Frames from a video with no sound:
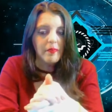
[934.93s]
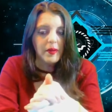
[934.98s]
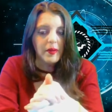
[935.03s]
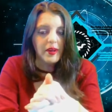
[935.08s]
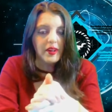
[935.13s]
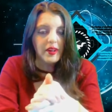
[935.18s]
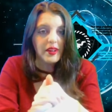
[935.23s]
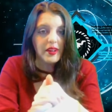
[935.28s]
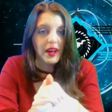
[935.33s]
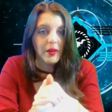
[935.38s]

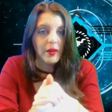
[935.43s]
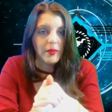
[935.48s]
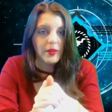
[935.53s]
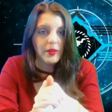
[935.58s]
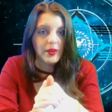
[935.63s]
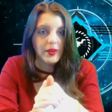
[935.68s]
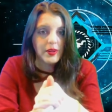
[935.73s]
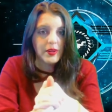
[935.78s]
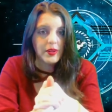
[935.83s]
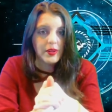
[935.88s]
because that
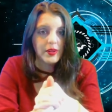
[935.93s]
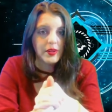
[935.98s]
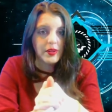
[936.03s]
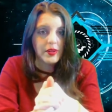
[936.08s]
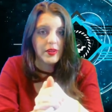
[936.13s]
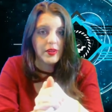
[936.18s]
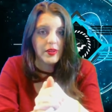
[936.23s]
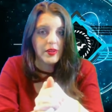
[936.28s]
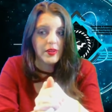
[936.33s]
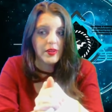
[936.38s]
was
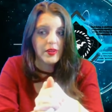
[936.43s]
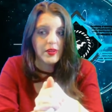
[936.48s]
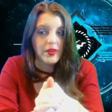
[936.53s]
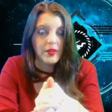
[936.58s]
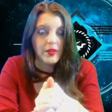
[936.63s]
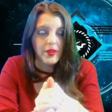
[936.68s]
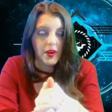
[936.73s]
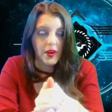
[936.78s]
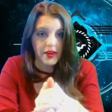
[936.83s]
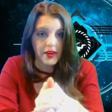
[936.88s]

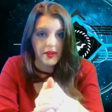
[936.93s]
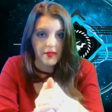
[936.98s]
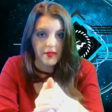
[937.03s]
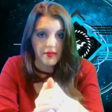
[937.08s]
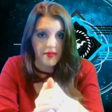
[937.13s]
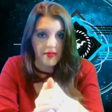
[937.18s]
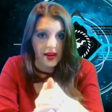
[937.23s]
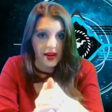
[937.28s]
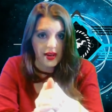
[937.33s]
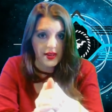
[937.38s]
not an
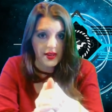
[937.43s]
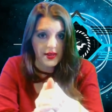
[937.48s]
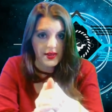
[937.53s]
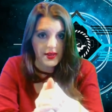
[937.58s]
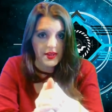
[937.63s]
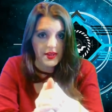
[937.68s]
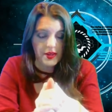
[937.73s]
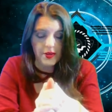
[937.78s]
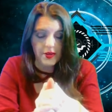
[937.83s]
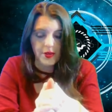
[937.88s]

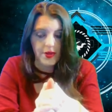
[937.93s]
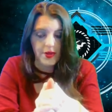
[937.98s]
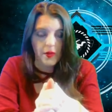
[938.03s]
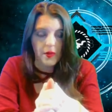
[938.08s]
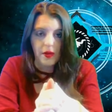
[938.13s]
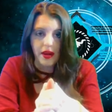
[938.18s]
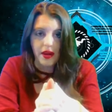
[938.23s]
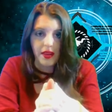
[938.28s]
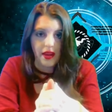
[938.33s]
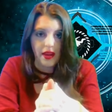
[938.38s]
effect. There's
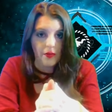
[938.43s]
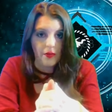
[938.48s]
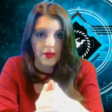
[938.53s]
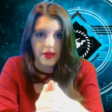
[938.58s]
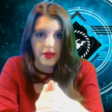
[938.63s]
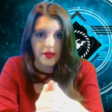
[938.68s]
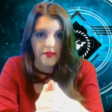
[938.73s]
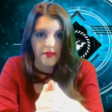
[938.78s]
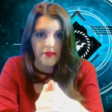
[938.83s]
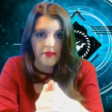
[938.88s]
no way that
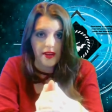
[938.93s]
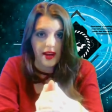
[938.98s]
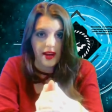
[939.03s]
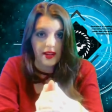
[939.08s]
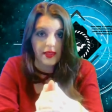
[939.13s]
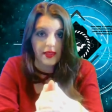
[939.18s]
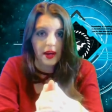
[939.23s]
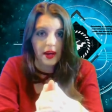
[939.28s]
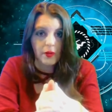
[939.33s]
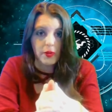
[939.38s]
was an
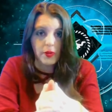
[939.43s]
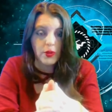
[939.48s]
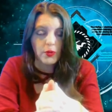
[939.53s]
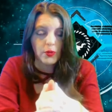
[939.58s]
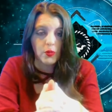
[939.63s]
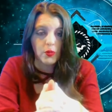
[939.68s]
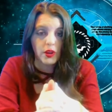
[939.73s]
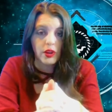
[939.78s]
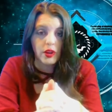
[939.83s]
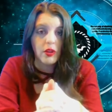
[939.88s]
effect. That
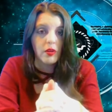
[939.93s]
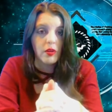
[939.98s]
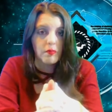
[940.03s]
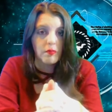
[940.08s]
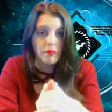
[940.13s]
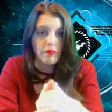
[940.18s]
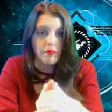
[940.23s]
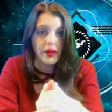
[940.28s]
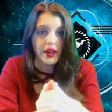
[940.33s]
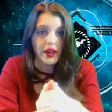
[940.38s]
was real
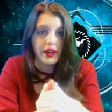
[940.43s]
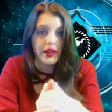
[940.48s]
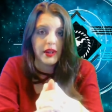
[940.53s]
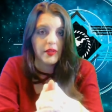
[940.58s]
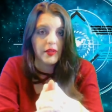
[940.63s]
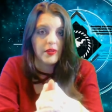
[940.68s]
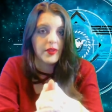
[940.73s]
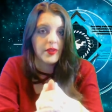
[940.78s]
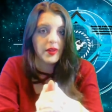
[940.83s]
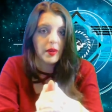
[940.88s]
meat
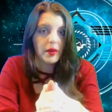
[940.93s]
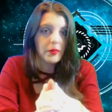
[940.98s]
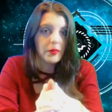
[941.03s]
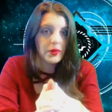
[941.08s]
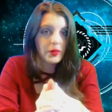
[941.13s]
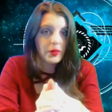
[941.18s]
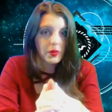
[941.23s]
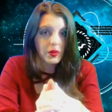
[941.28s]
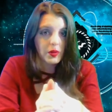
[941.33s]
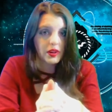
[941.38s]
of some
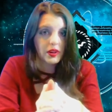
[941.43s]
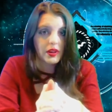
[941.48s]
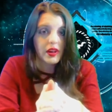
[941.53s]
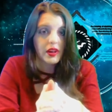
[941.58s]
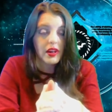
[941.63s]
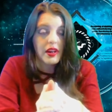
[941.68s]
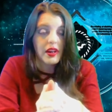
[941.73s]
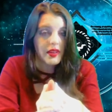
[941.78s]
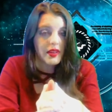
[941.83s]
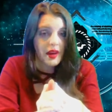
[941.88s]
sort.
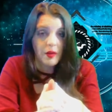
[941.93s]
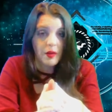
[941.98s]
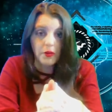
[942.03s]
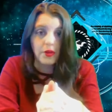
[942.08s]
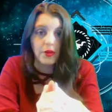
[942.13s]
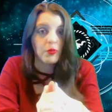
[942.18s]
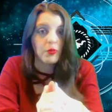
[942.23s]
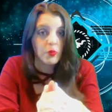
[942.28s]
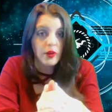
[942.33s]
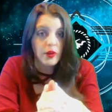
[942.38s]
That
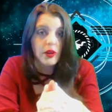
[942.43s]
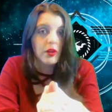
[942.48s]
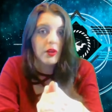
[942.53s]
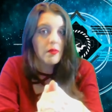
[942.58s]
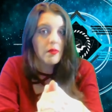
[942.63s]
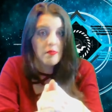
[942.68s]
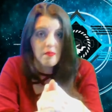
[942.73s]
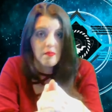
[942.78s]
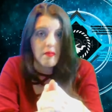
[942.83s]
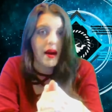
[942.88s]
was
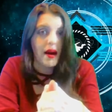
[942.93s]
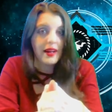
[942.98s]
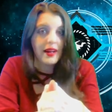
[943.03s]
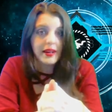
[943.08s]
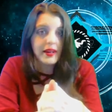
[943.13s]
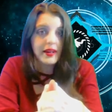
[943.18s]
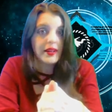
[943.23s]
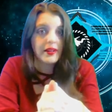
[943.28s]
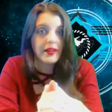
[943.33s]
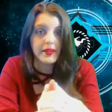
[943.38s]
real
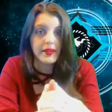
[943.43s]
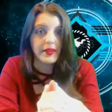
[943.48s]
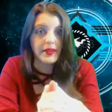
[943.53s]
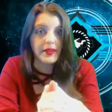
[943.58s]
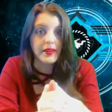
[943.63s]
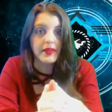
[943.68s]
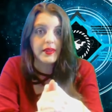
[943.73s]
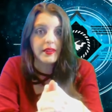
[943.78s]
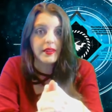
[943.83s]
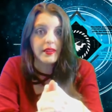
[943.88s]

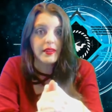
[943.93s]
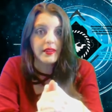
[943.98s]
maggots.